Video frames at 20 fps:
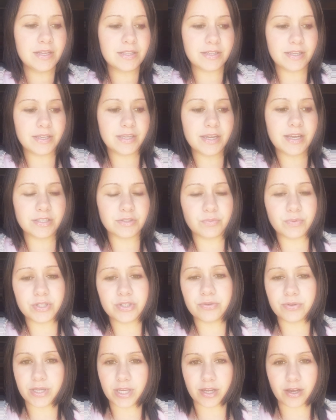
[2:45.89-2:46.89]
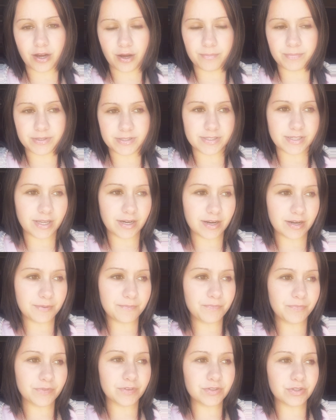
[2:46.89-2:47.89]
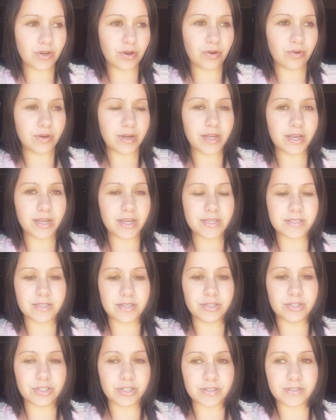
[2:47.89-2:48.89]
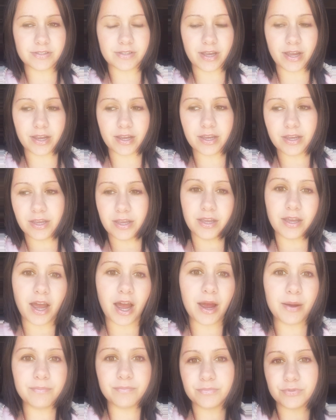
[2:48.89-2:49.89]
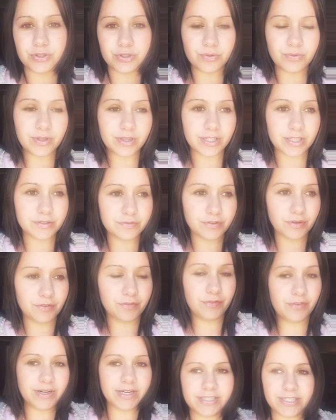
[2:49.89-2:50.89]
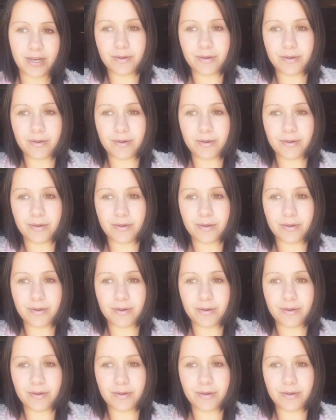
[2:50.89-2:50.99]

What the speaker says: Like, yes, we do get compensated, so it isn't just like I'm doing this for free